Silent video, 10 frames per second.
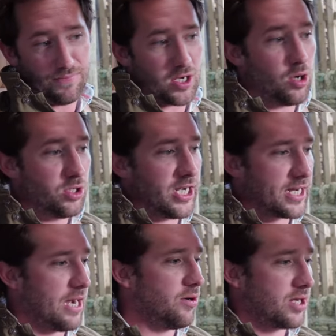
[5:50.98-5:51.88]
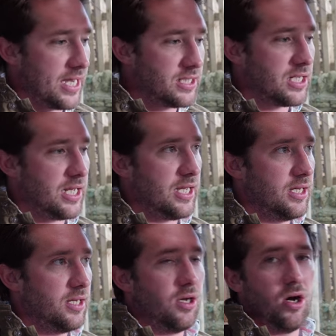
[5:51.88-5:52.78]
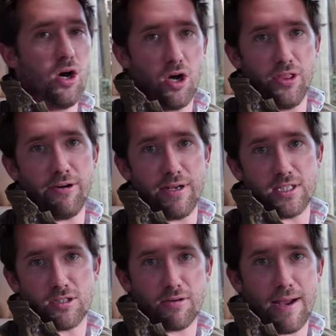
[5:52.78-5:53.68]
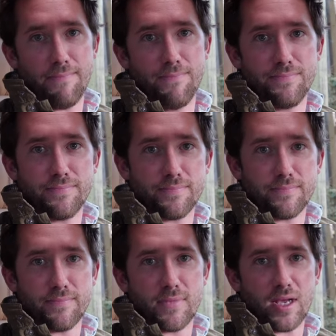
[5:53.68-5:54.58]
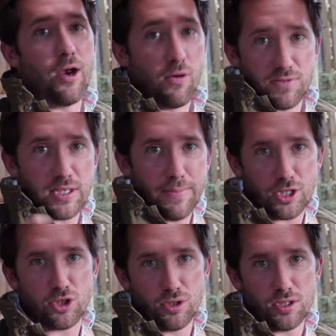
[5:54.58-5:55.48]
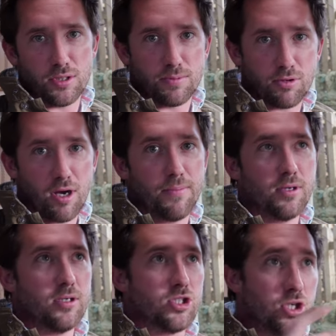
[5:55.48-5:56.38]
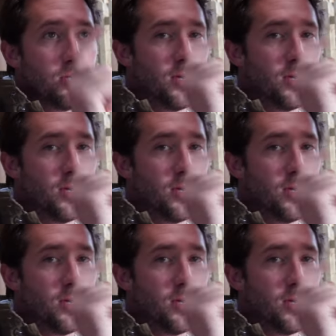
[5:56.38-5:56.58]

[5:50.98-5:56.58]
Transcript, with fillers: Go and check out Kingsley on their Instagram, and obviously make sure you subscribe to the